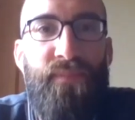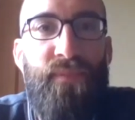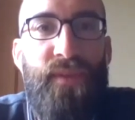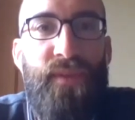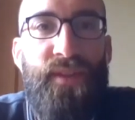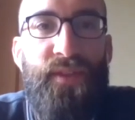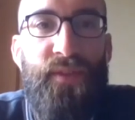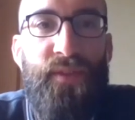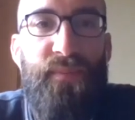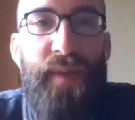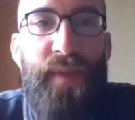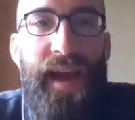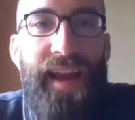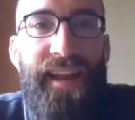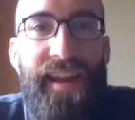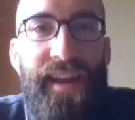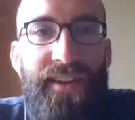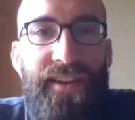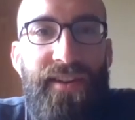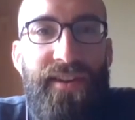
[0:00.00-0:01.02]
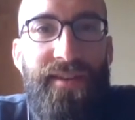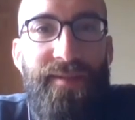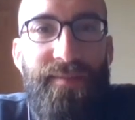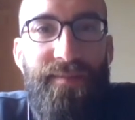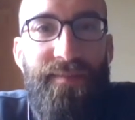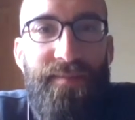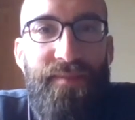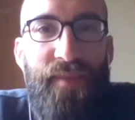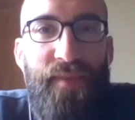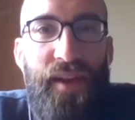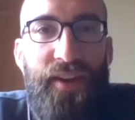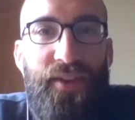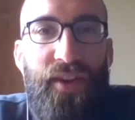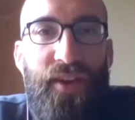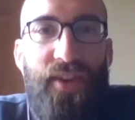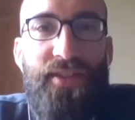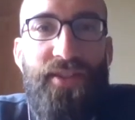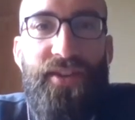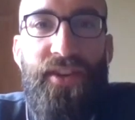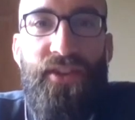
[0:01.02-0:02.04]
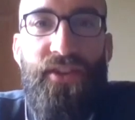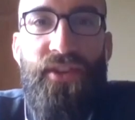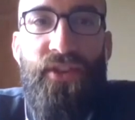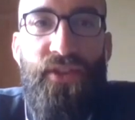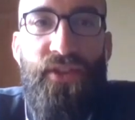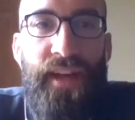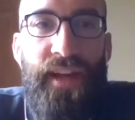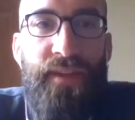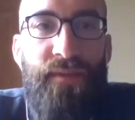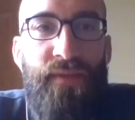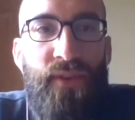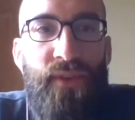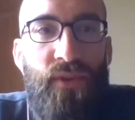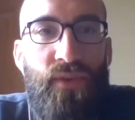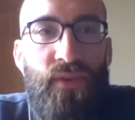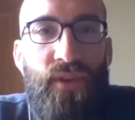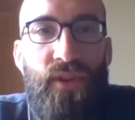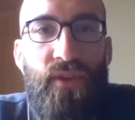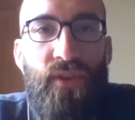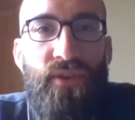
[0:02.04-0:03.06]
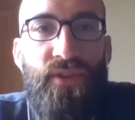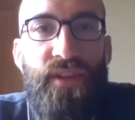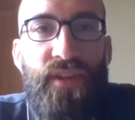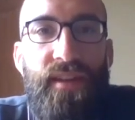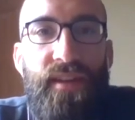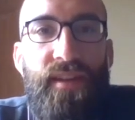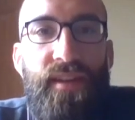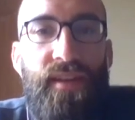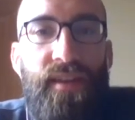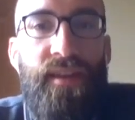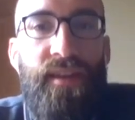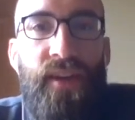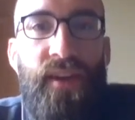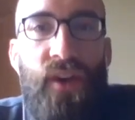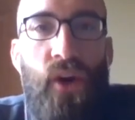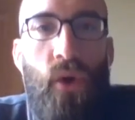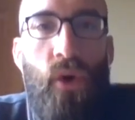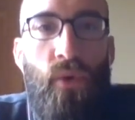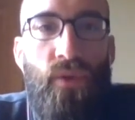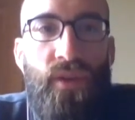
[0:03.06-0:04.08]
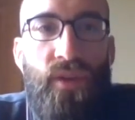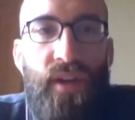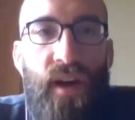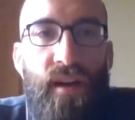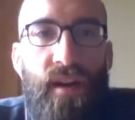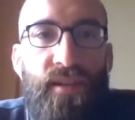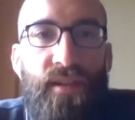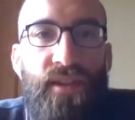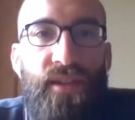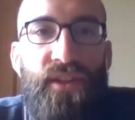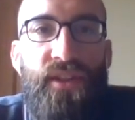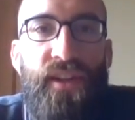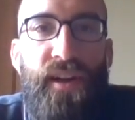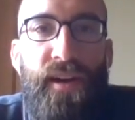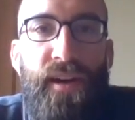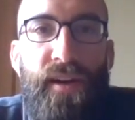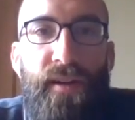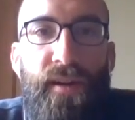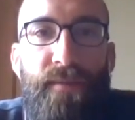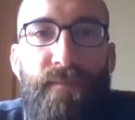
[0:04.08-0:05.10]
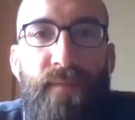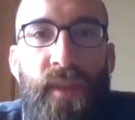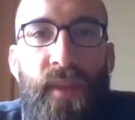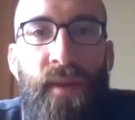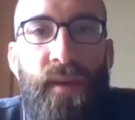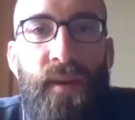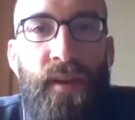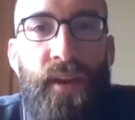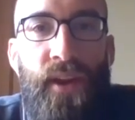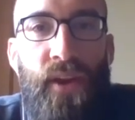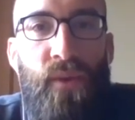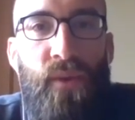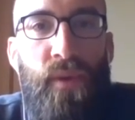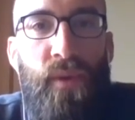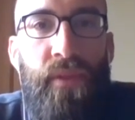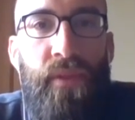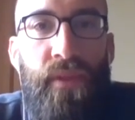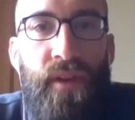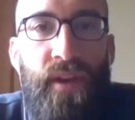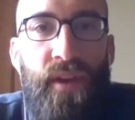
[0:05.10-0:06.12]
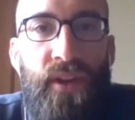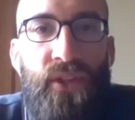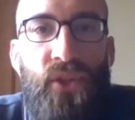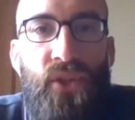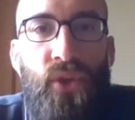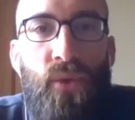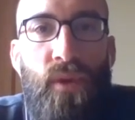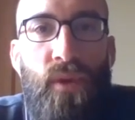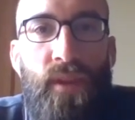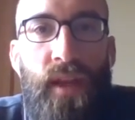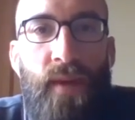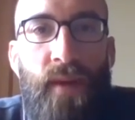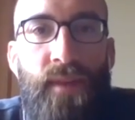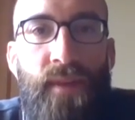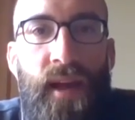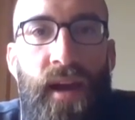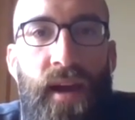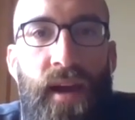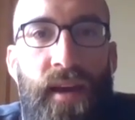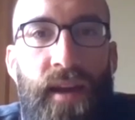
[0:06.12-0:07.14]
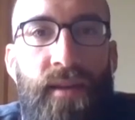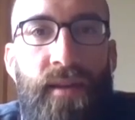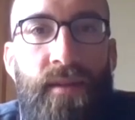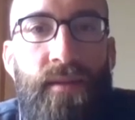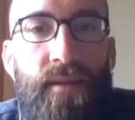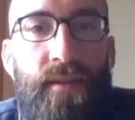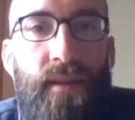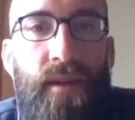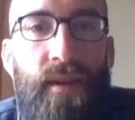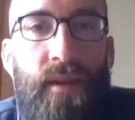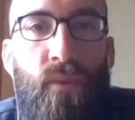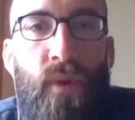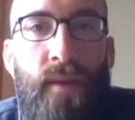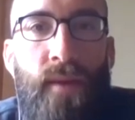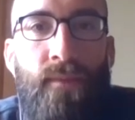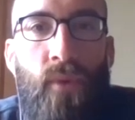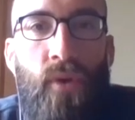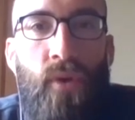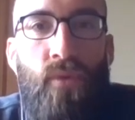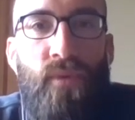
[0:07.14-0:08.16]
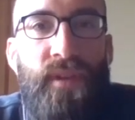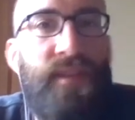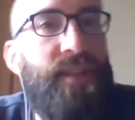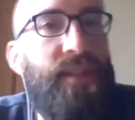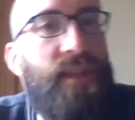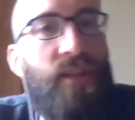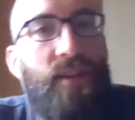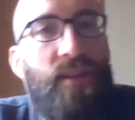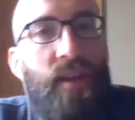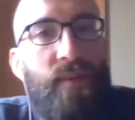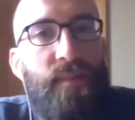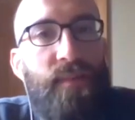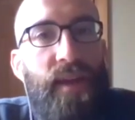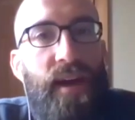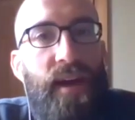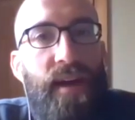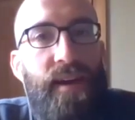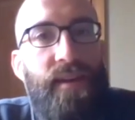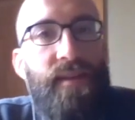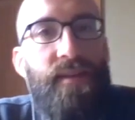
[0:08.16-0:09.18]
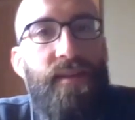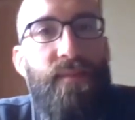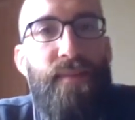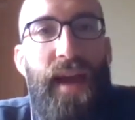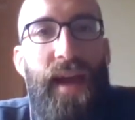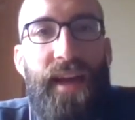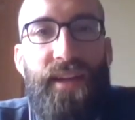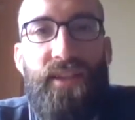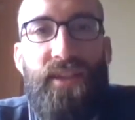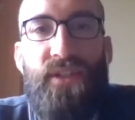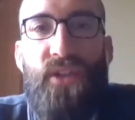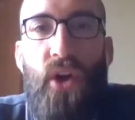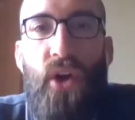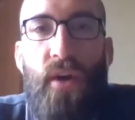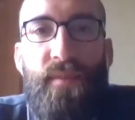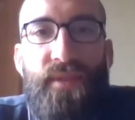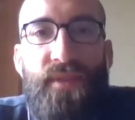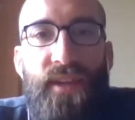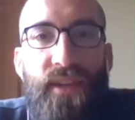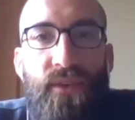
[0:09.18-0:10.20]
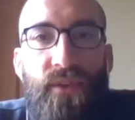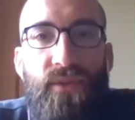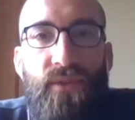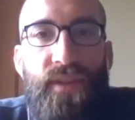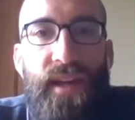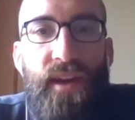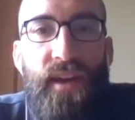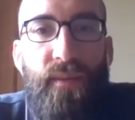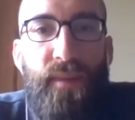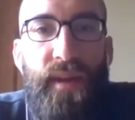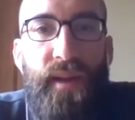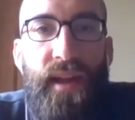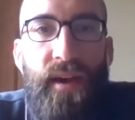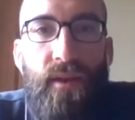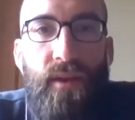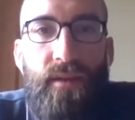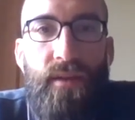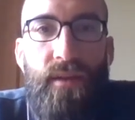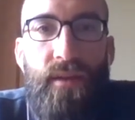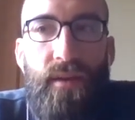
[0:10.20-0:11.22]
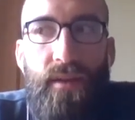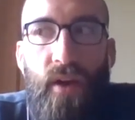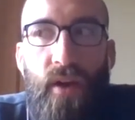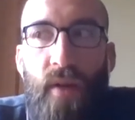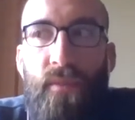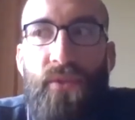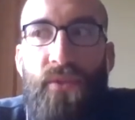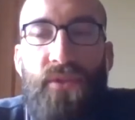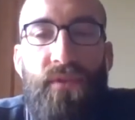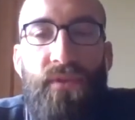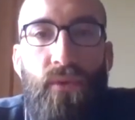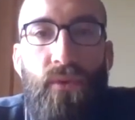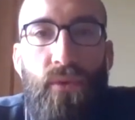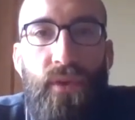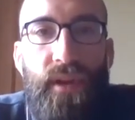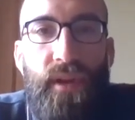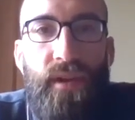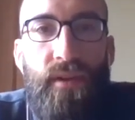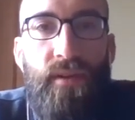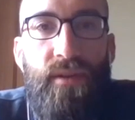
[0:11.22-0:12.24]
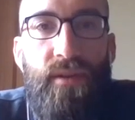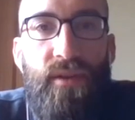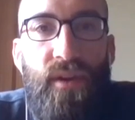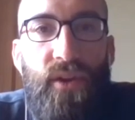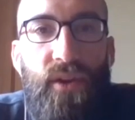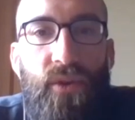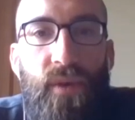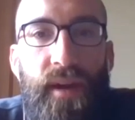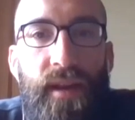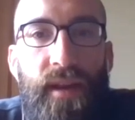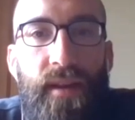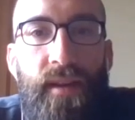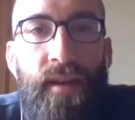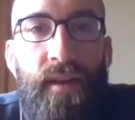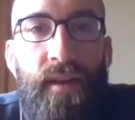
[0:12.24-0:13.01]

This is Pat Hager, head cross country and track and field coach at Houghton College. Here with two alumni, one more recent alumni, Mac Gostomski, who's now been out almost a full year, not quite,